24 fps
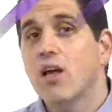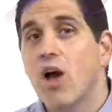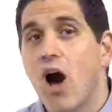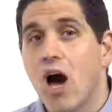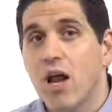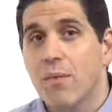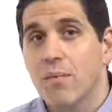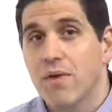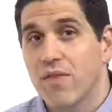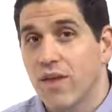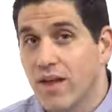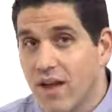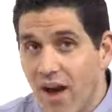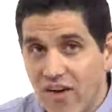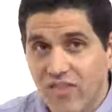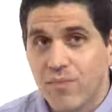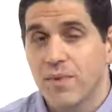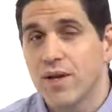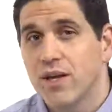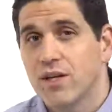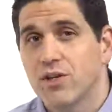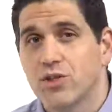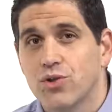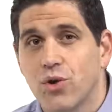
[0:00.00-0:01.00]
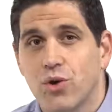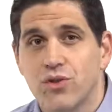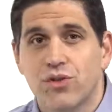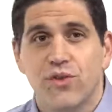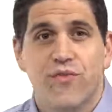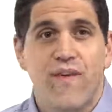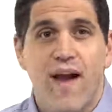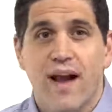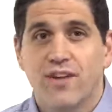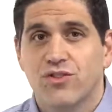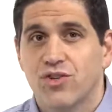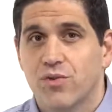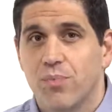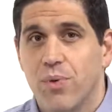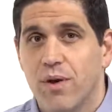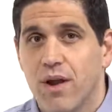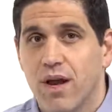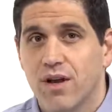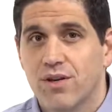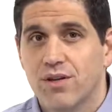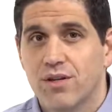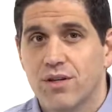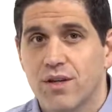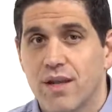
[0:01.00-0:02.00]
economy, the government controls the factors of
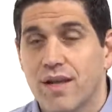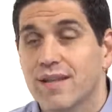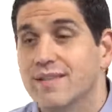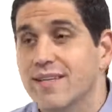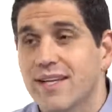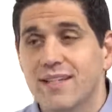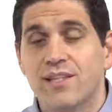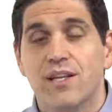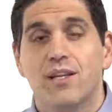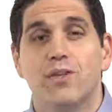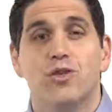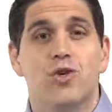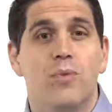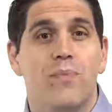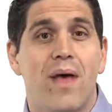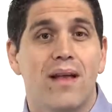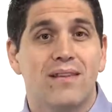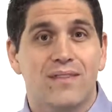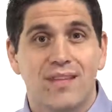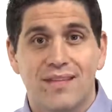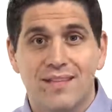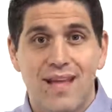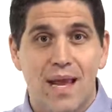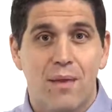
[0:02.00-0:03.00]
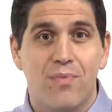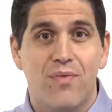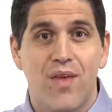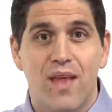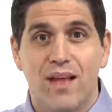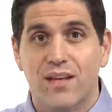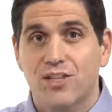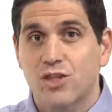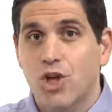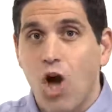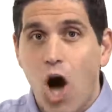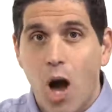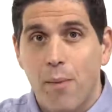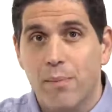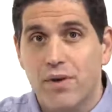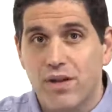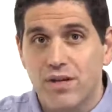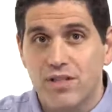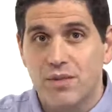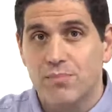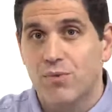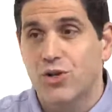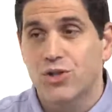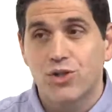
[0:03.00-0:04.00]
production, and it's easy to assume that's the same thing as
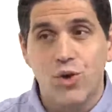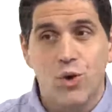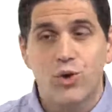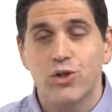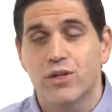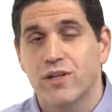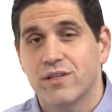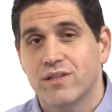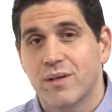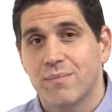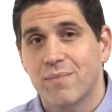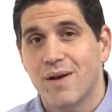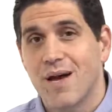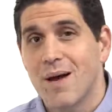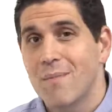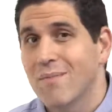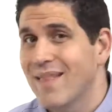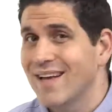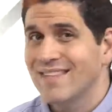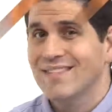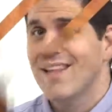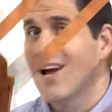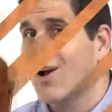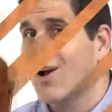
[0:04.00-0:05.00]
communism or socialism, but that's